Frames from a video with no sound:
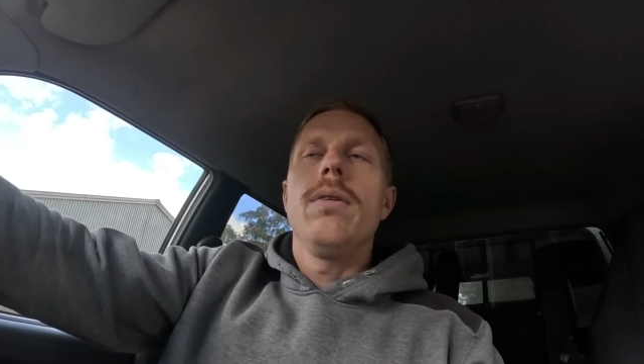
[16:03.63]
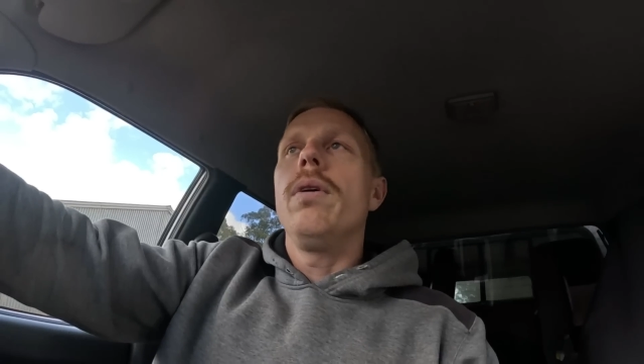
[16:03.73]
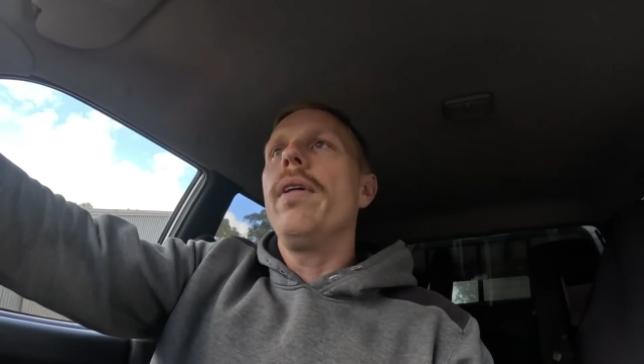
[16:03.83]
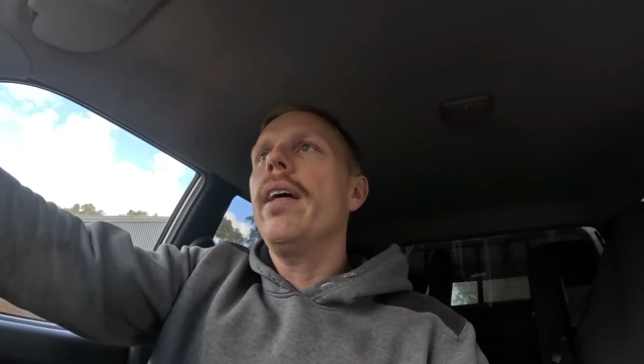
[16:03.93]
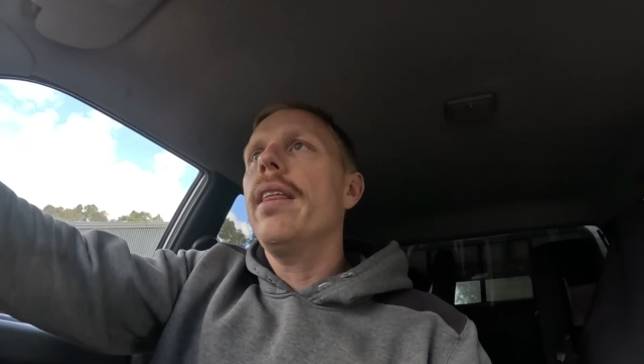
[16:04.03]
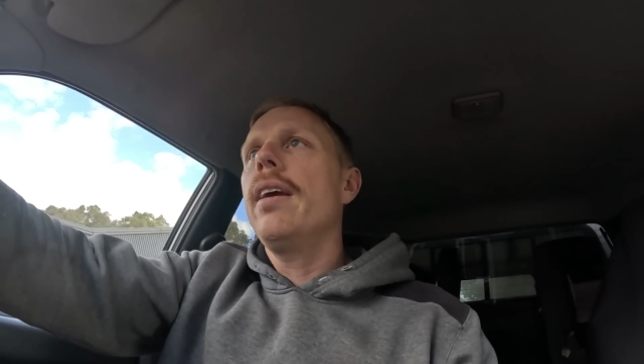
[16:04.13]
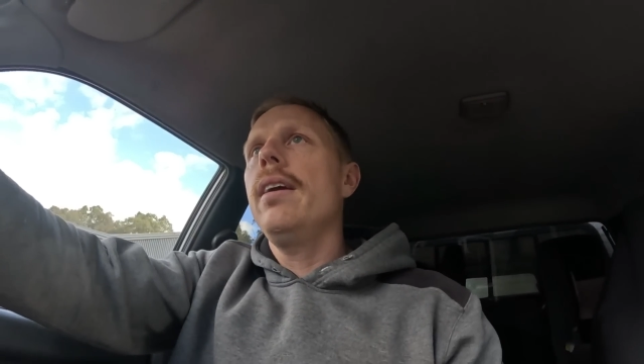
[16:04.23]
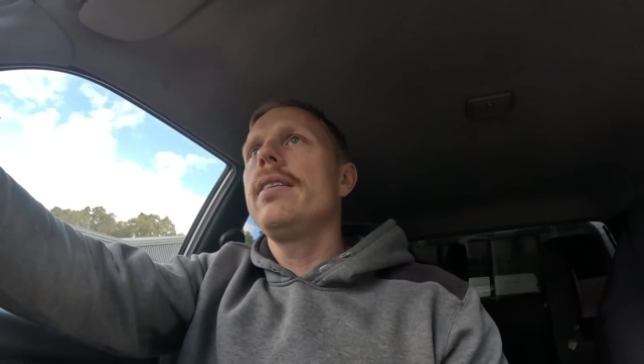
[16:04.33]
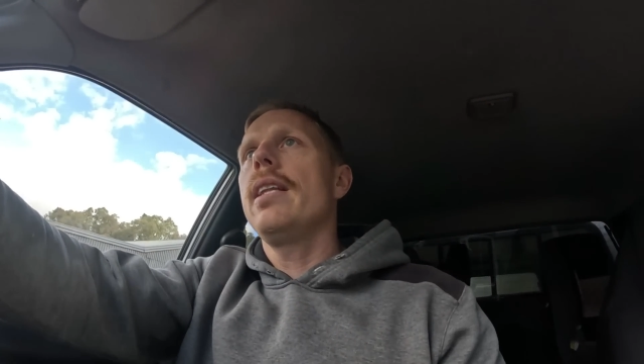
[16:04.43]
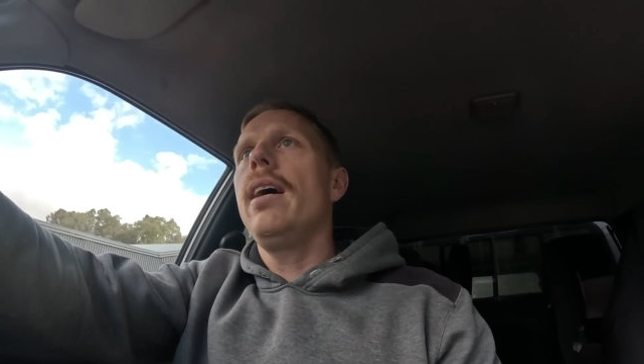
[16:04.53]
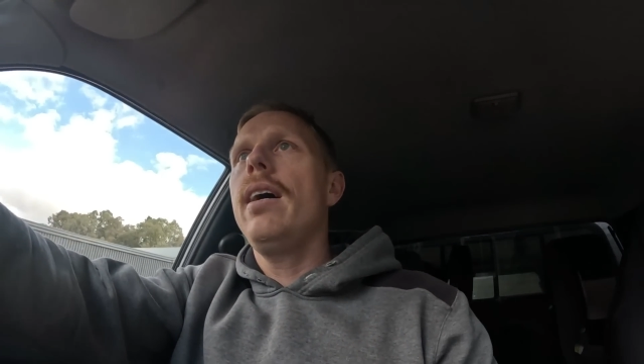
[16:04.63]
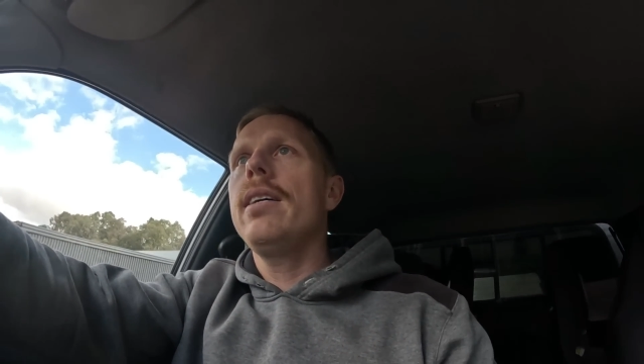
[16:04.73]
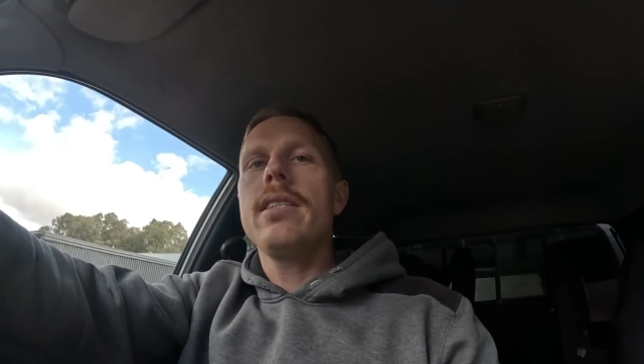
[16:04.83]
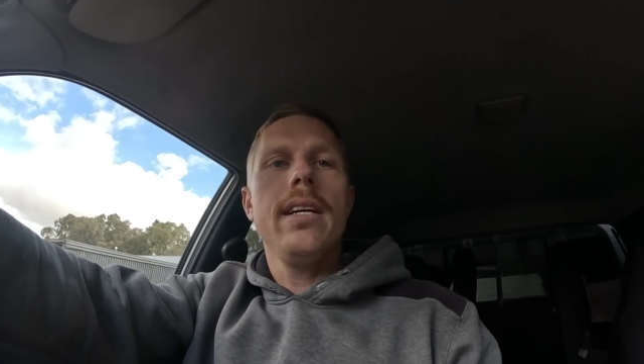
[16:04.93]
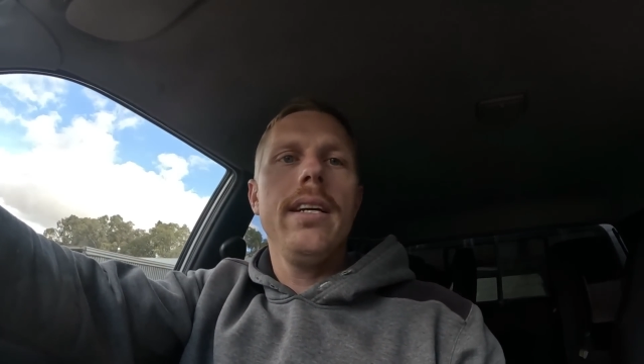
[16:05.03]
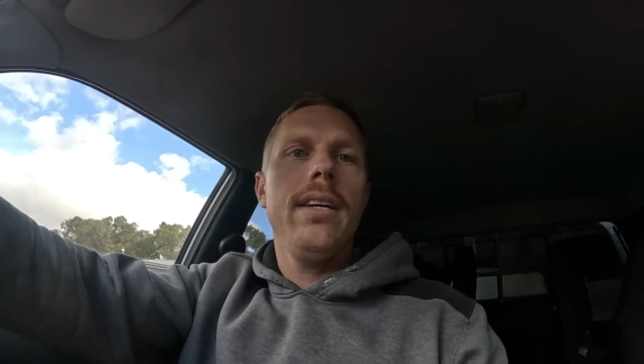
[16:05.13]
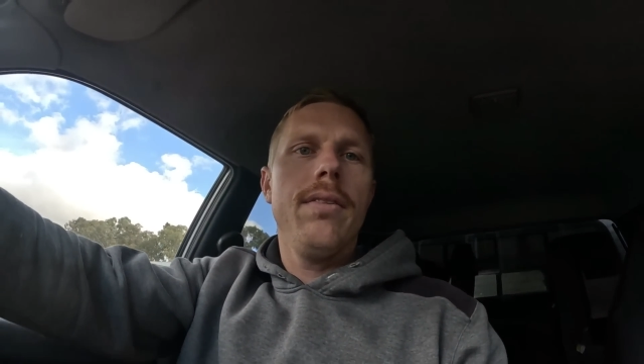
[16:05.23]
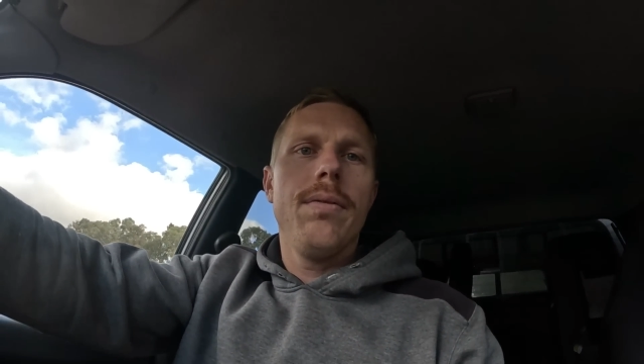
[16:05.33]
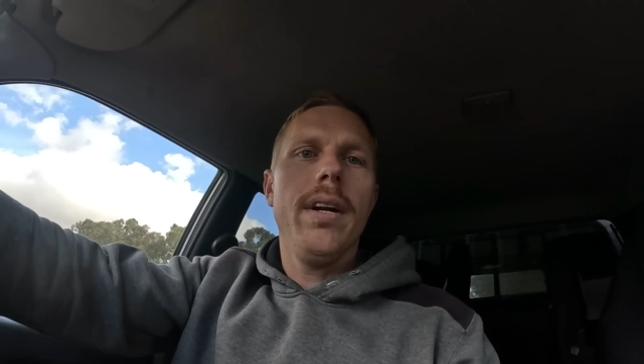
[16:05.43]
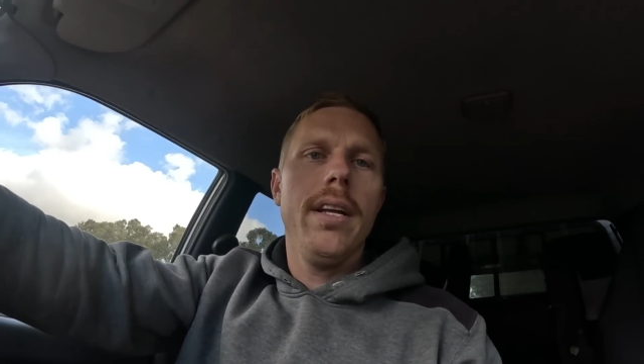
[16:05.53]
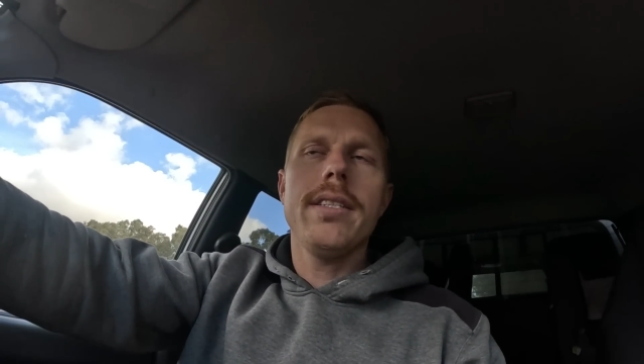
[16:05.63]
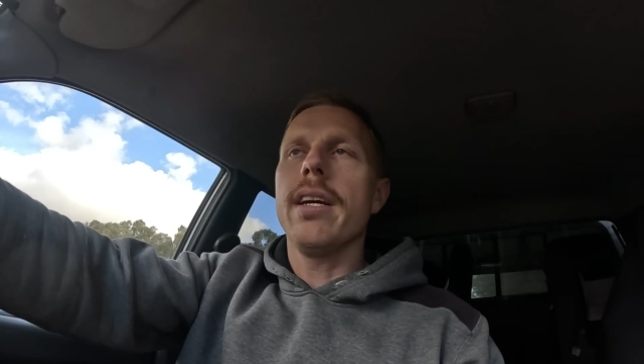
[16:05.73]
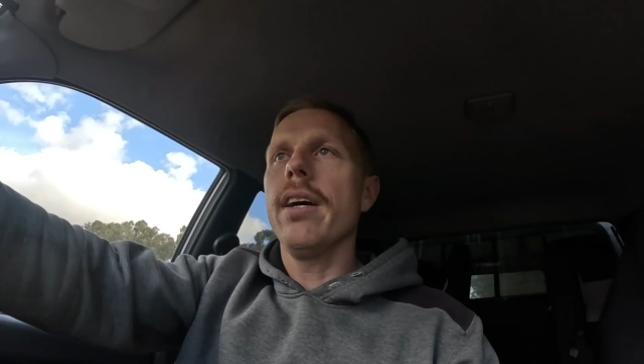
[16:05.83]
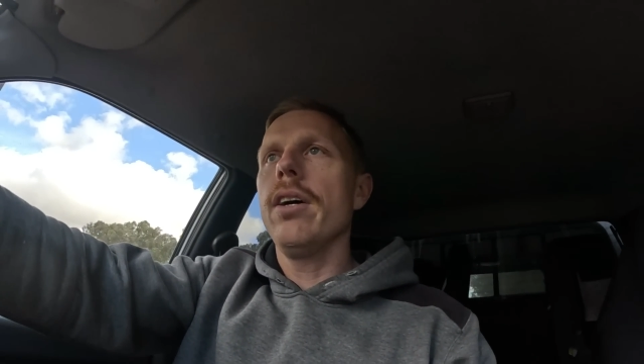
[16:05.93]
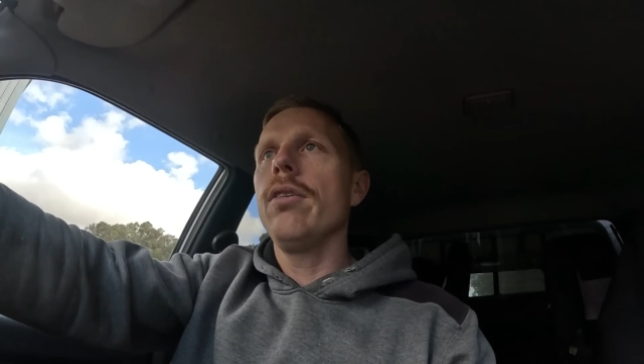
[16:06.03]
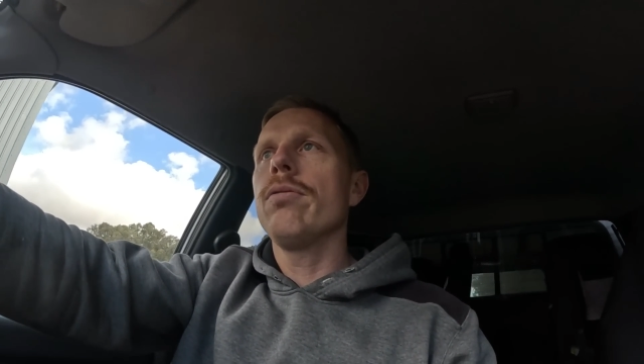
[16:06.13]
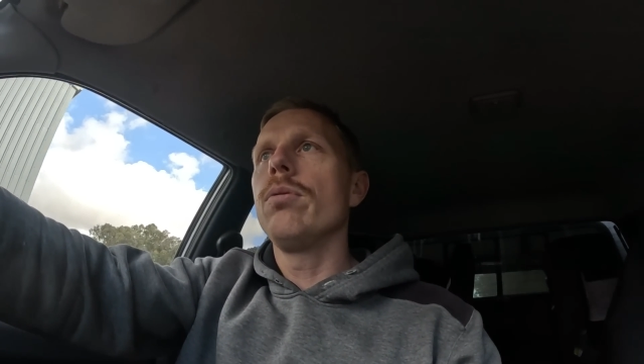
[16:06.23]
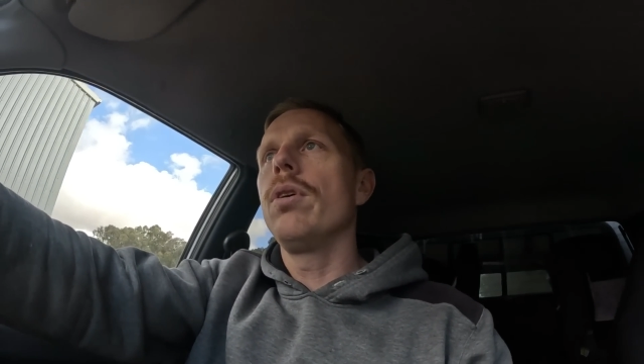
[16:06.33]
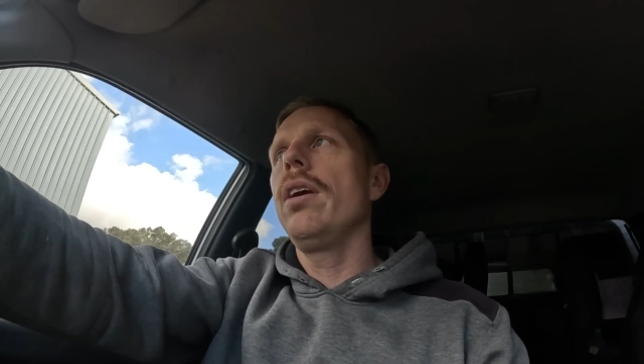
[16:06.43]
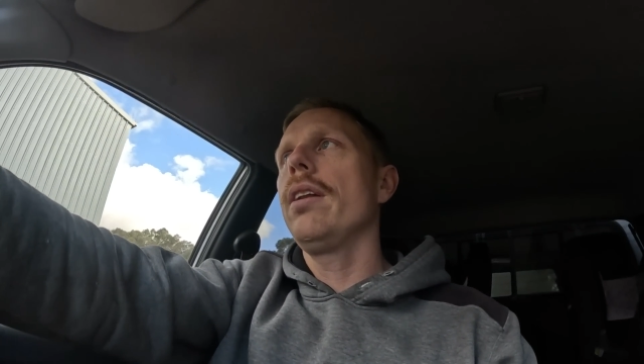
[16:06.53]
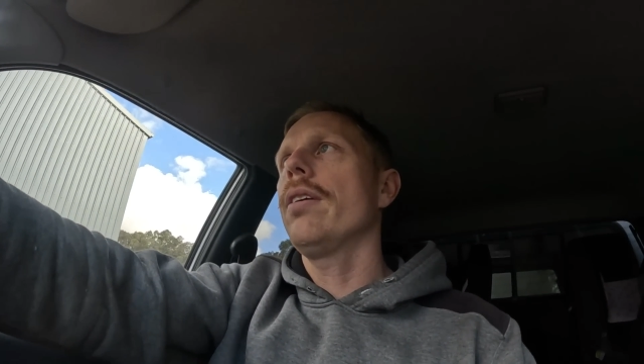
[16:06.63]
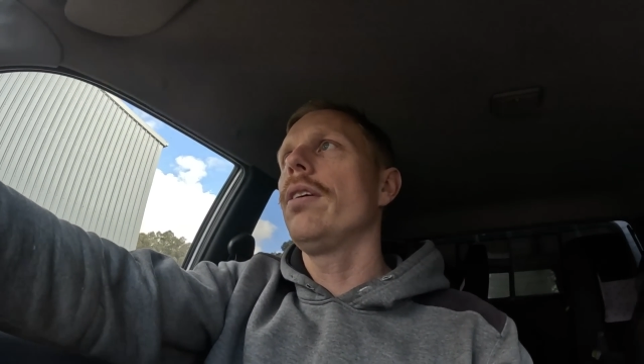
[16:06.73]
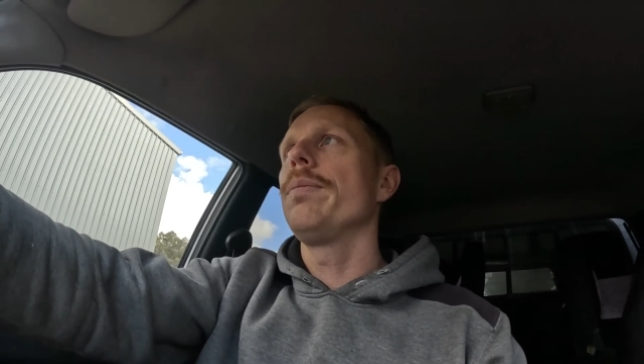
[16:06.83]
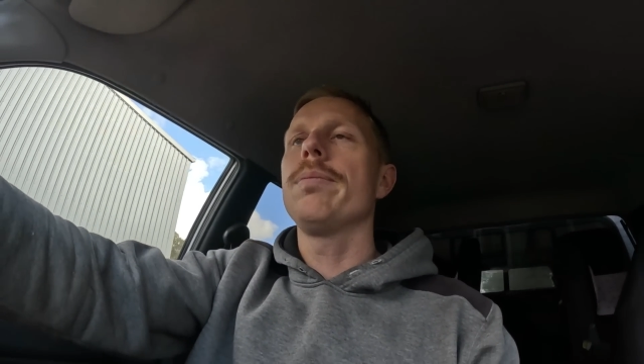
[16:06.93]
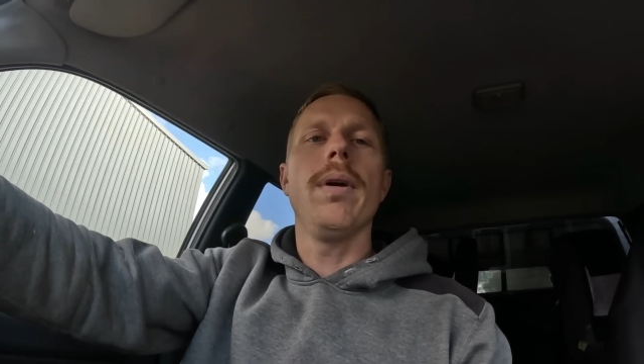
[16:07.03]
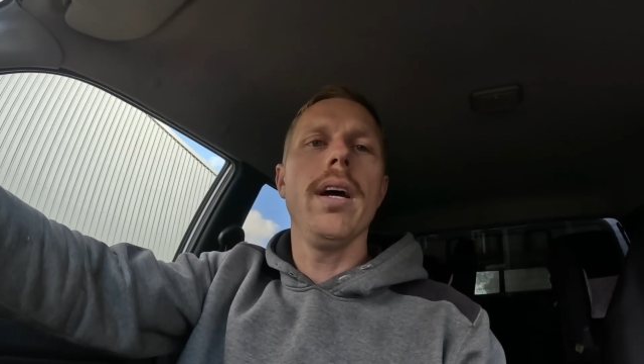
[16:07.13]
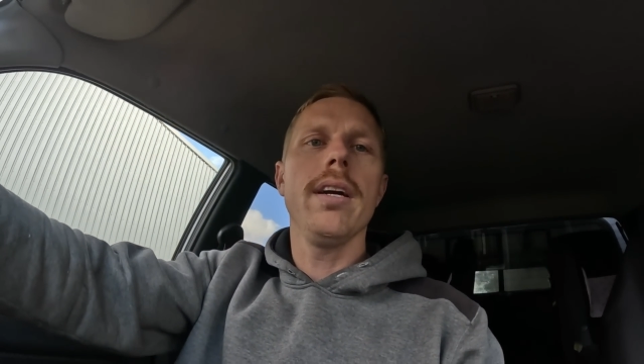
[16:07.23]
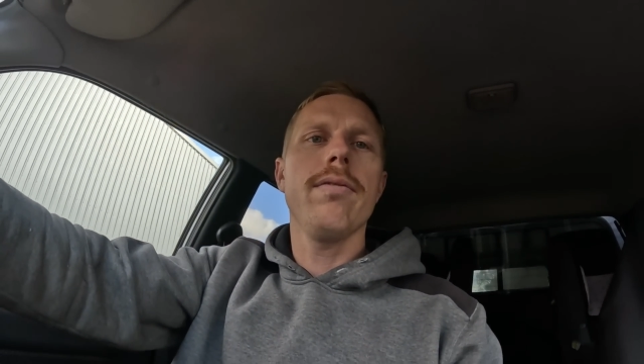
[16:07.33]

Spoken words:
Well, that thing is largely ready to go for in-crop spraying.